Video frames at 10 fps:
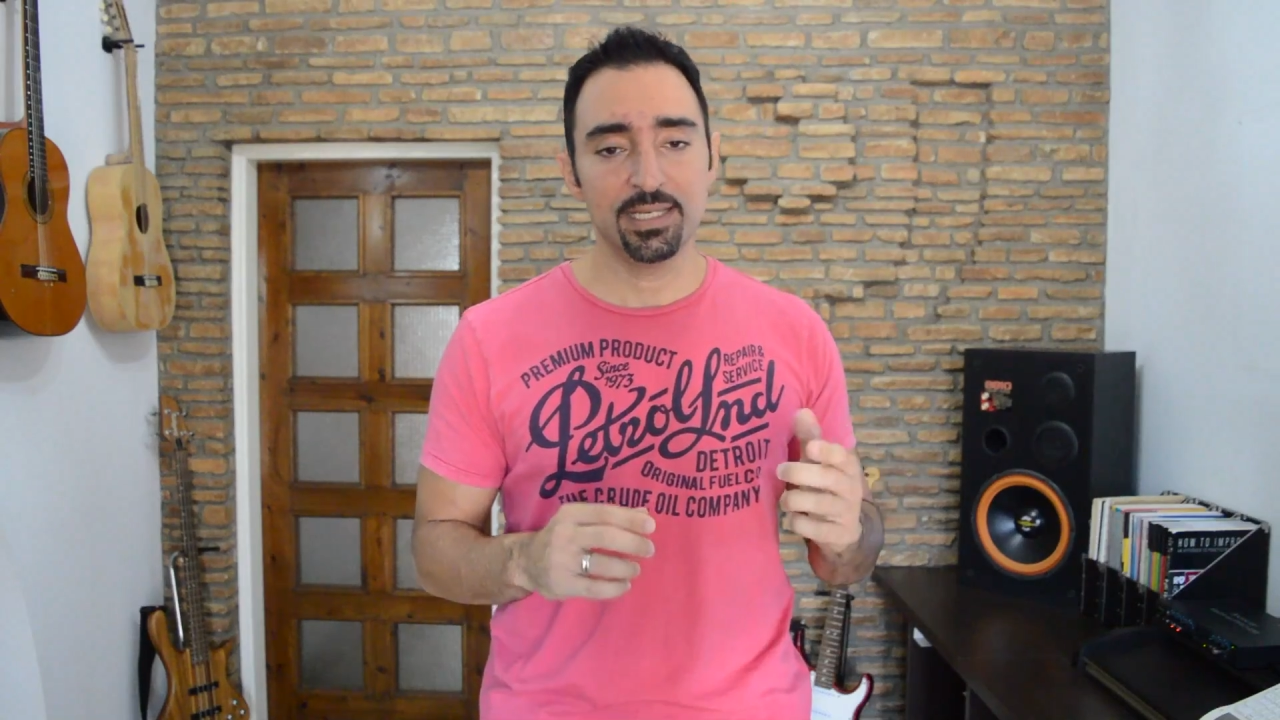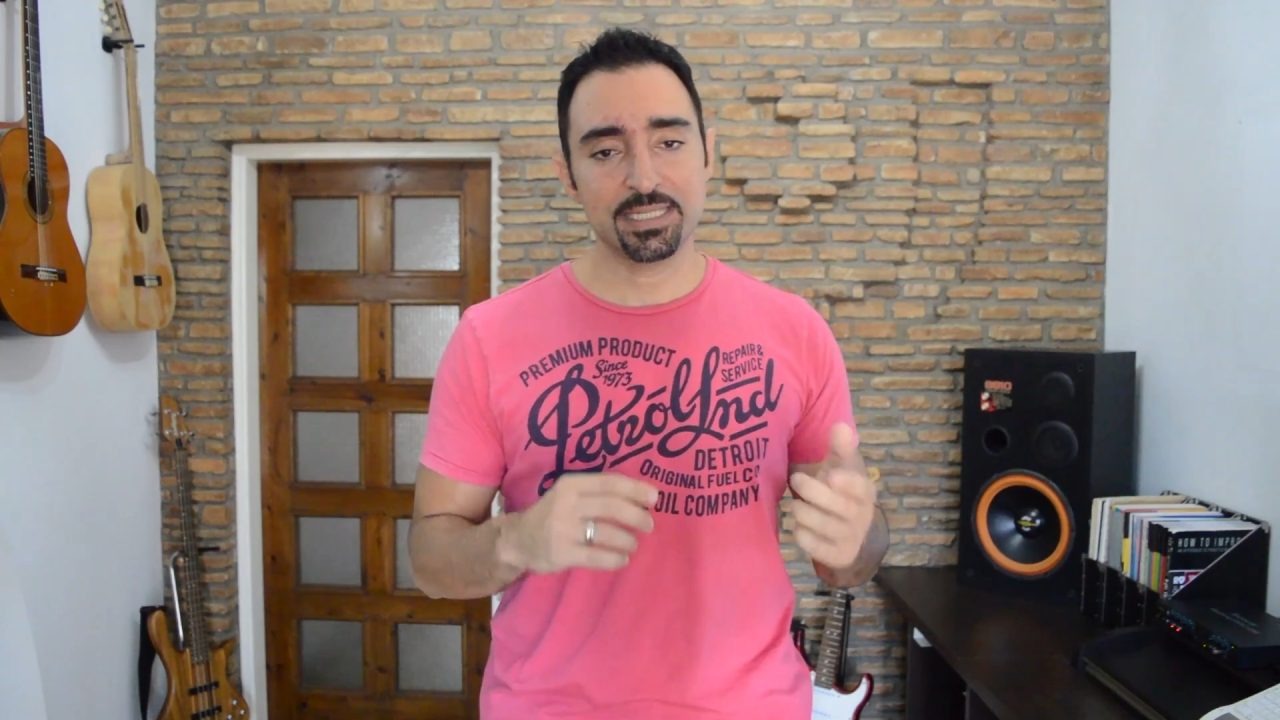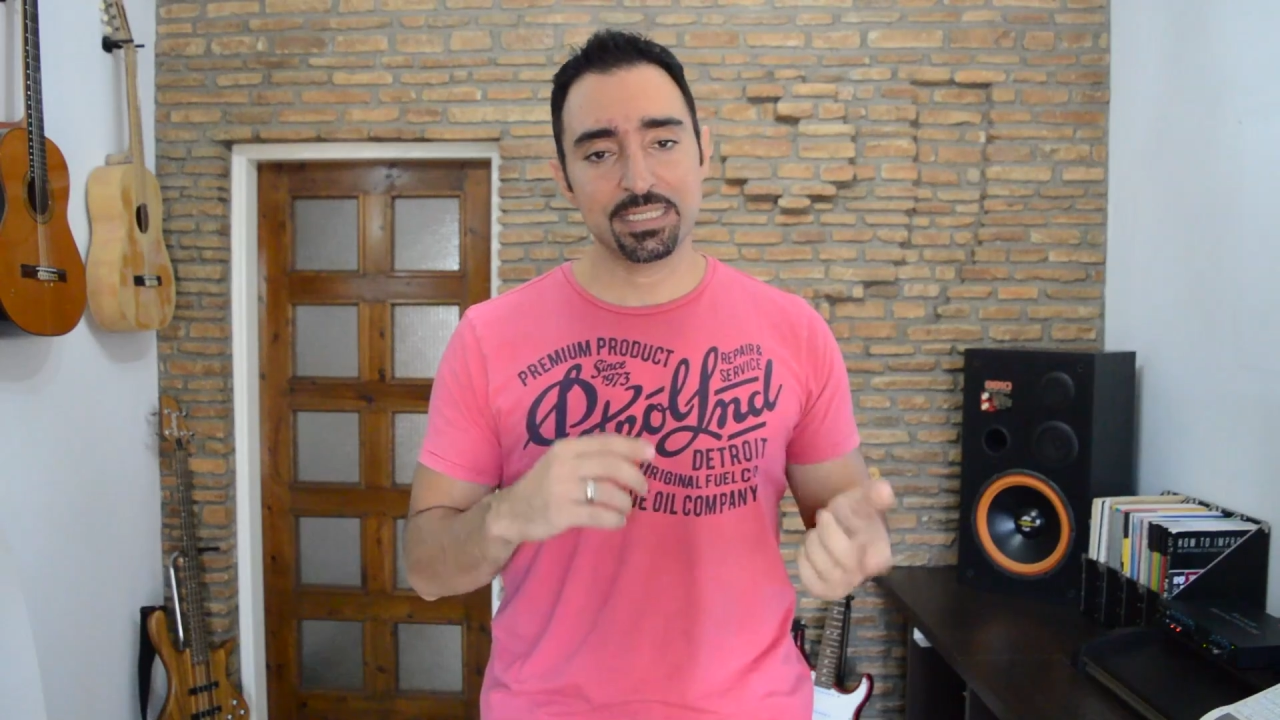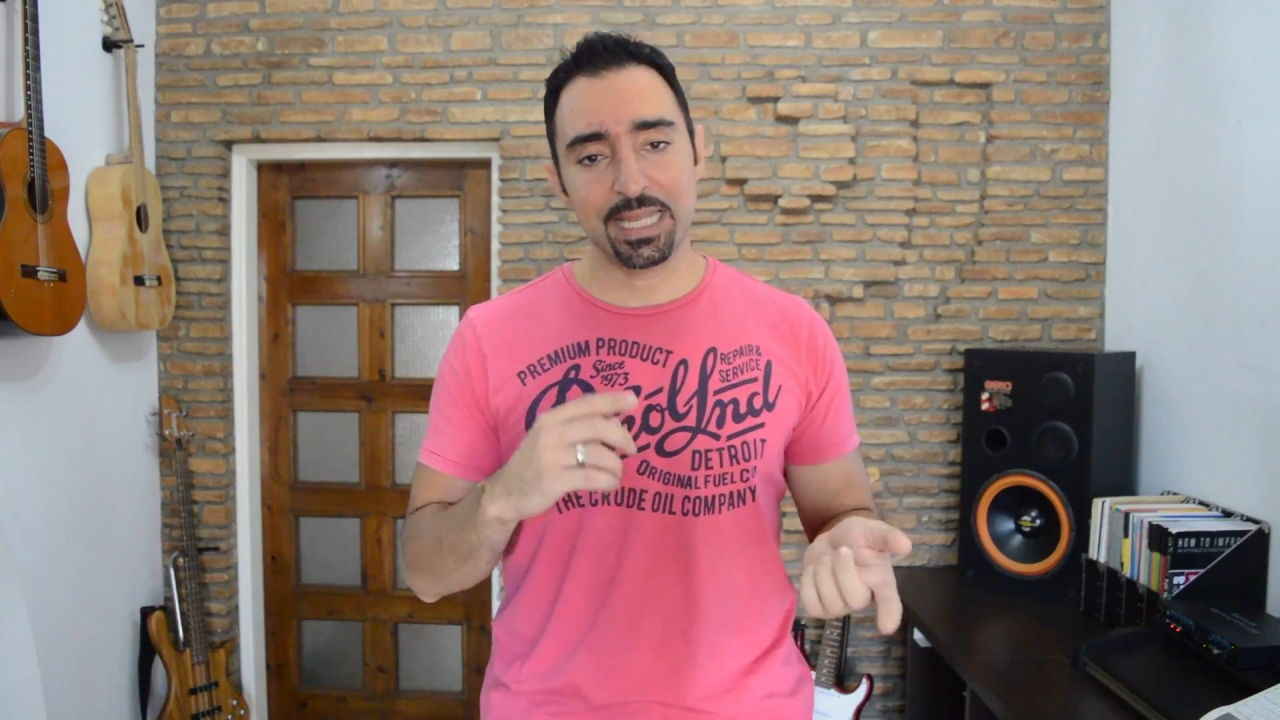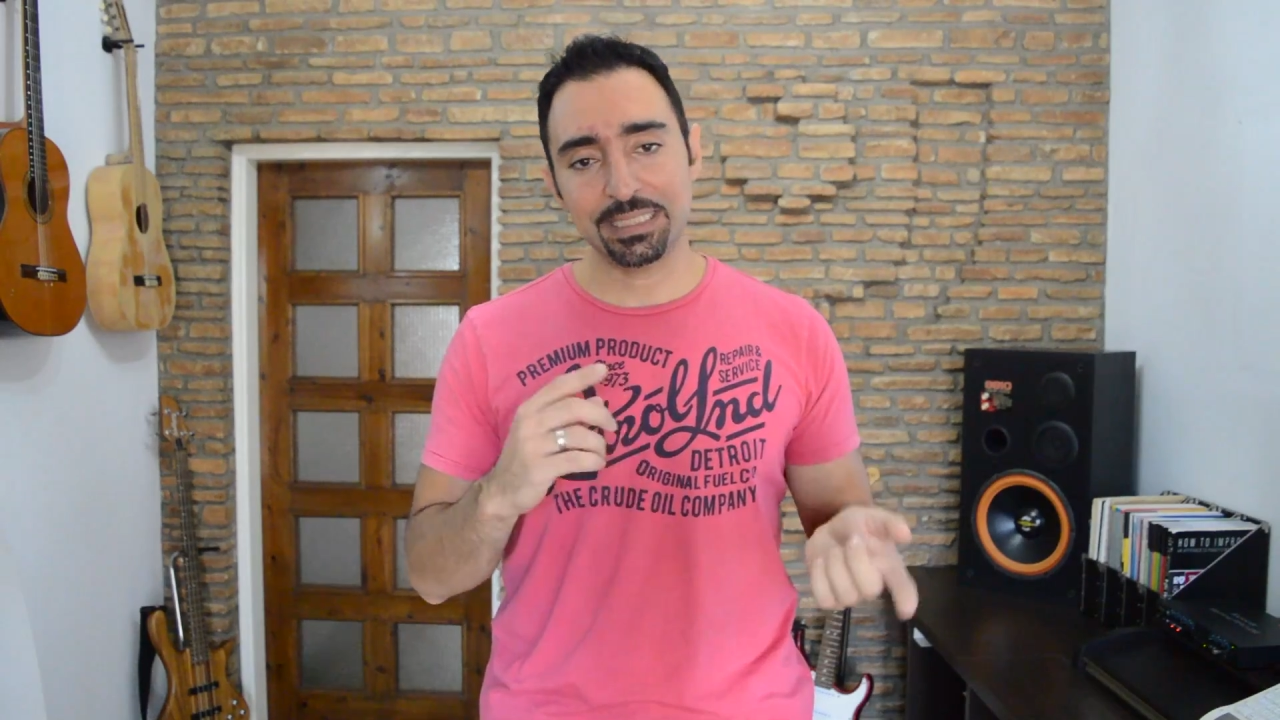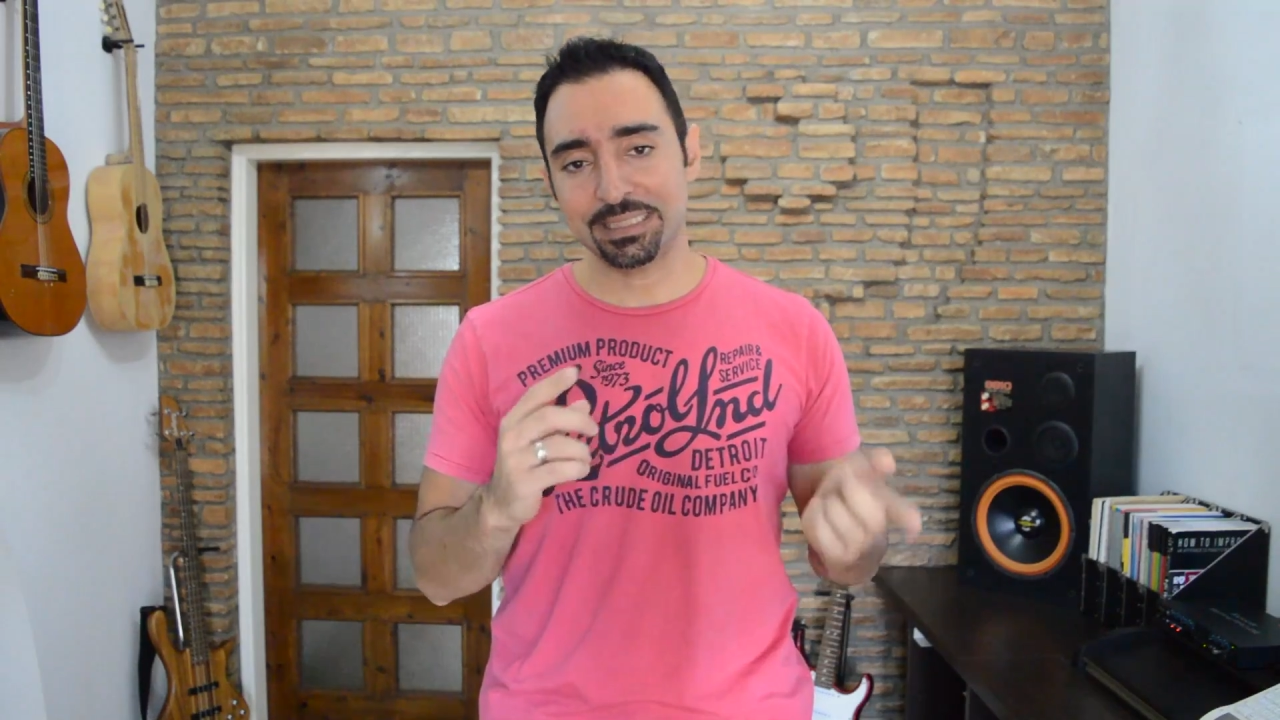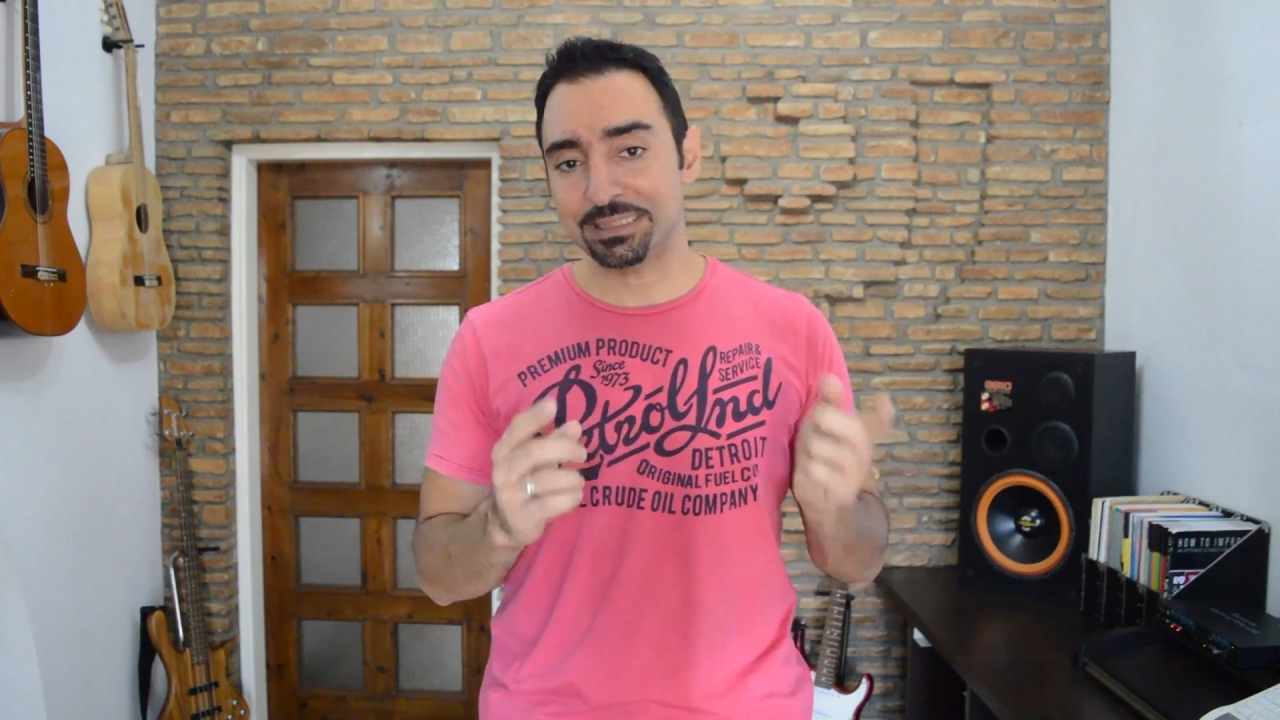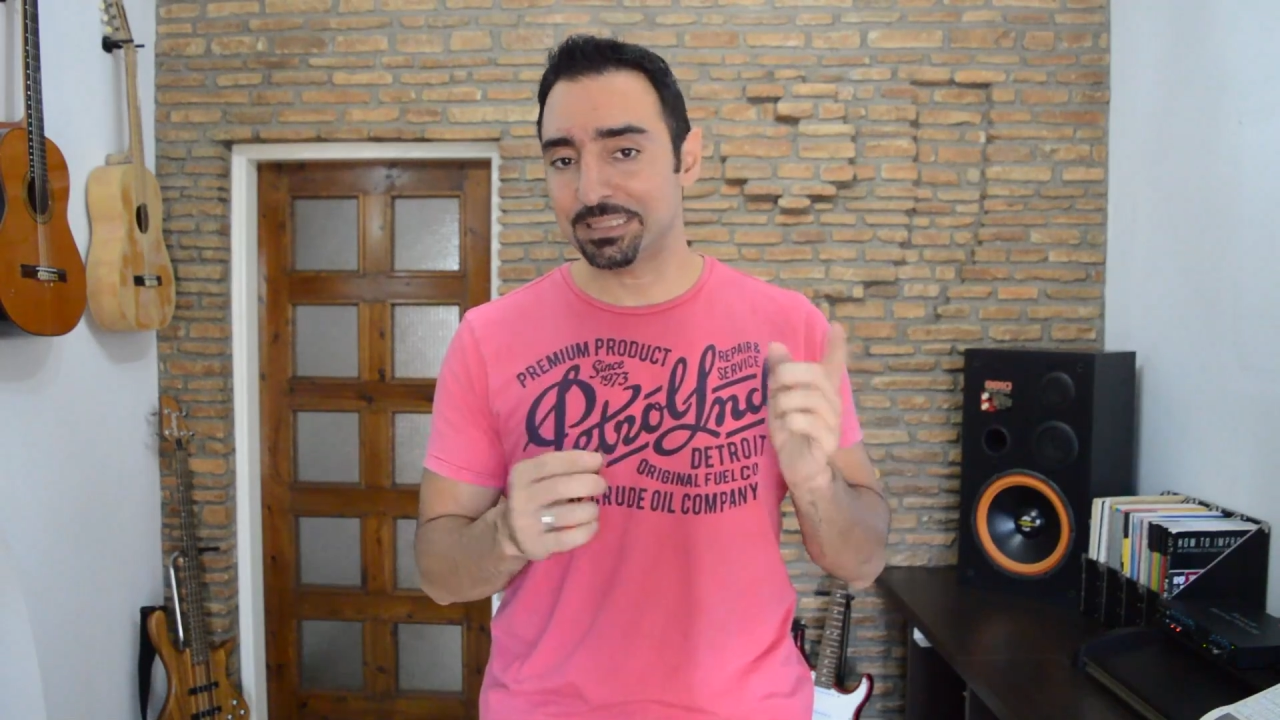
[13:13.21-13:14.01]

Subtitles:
a slightly